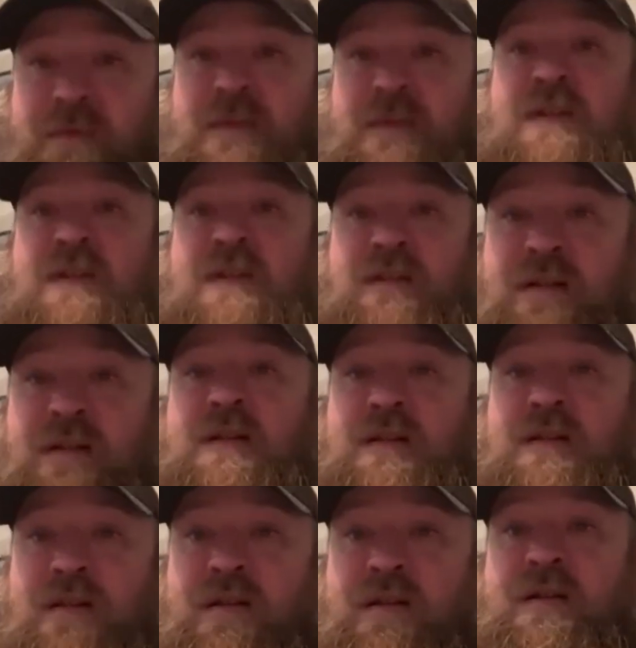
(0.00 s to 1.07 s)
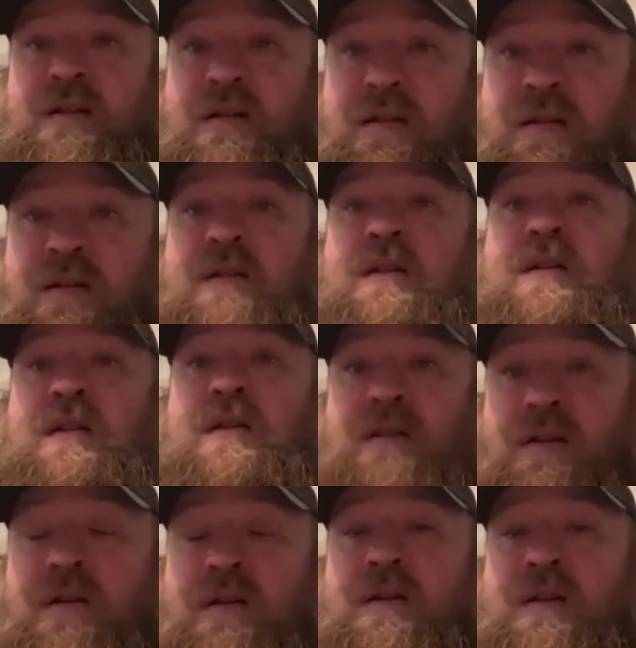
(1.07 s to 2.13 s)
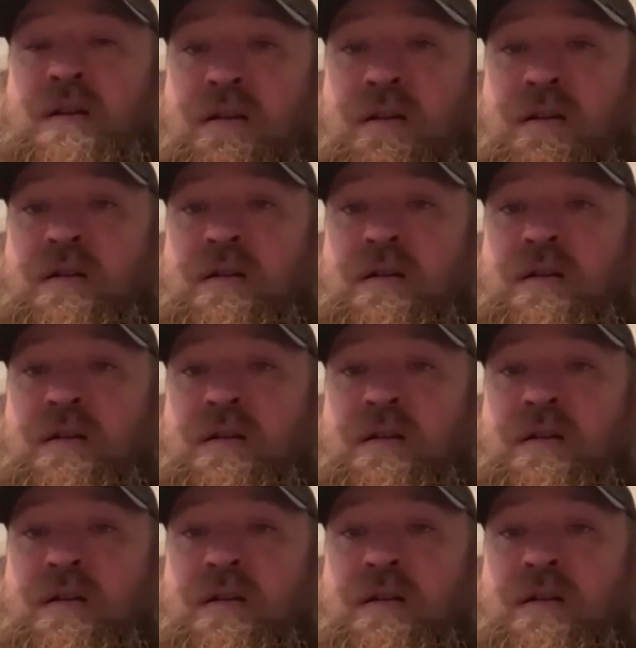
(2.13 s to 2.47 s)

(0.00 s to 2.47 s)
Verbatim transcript: for AEW. She's also she's working for